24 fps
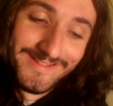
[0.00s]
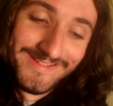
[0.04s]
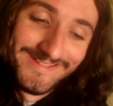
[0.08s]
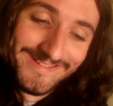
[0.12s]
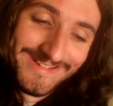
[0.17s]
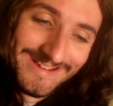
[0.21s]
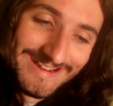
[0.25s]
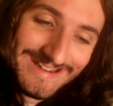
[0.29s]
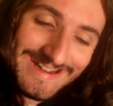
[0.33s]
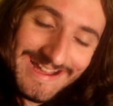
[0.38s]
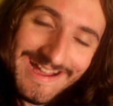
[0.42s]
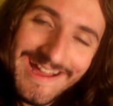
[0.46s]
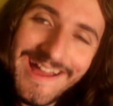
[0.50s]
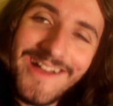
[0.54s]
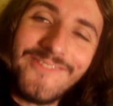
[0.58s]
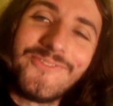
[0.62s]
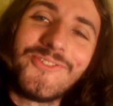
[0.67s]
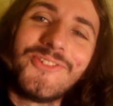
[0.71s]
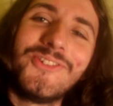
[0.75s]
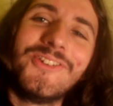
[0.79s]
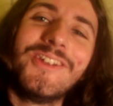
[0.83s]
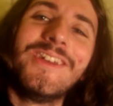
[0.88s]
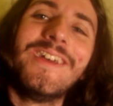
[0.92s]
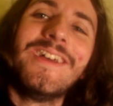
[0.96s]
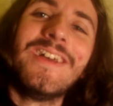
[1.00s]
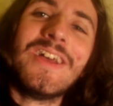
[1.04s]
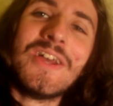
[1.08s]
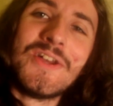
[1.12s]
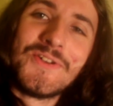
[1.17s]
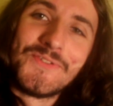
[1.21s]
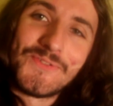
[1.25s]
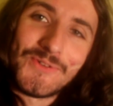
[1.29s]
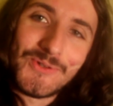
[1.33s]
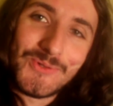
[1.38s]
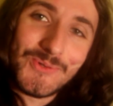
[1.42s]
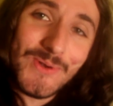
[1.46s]
and I haven't
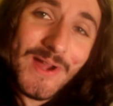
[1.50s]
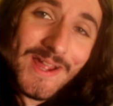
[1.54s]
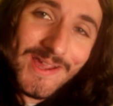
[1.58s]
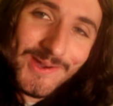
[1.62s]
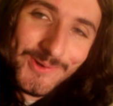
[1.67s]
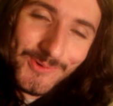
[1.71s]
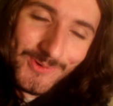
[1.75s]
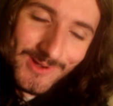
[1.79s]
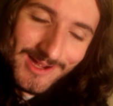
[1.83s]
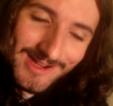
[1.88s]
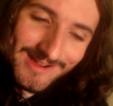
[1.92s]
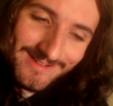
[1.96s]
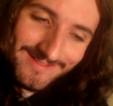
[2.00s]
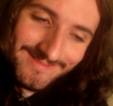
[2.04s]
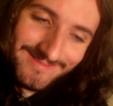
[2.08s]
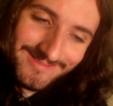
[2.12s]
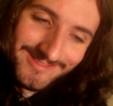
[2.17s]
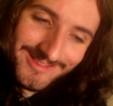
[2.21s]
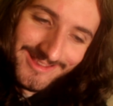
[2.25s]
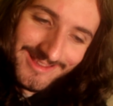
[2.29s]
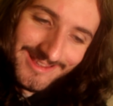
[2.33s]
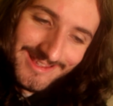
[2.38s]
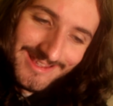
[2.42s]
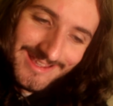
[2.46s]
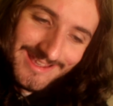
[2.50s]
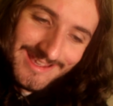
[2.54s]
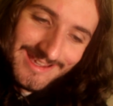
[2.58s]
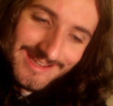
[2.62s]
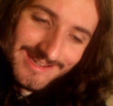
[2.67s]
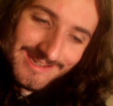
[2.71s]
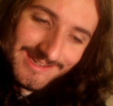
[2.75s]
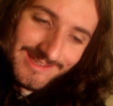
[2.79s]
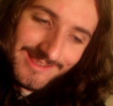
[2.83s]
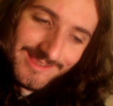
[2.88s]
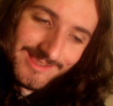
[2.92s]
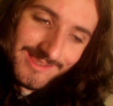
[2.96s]
for quite a while,
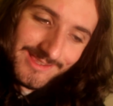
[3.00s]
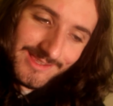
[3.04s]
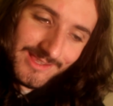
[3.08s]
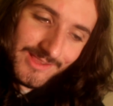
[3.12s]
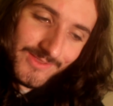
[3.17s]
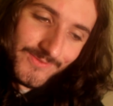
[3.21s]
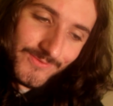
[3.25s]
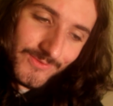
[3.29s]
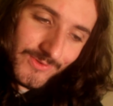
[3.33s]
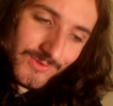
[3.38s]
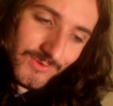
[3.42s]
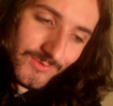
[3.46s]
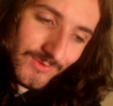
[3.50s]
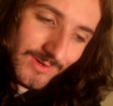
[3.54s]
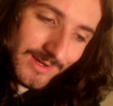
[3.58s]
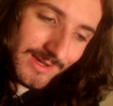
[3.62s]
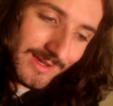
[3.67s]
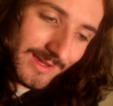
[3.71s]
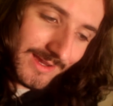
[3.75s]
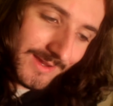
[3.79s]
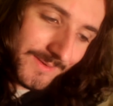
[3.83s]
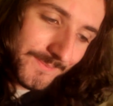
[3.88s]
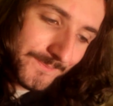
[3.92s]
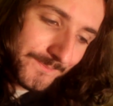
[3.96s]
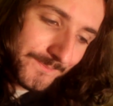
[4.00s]
and it's frustrating.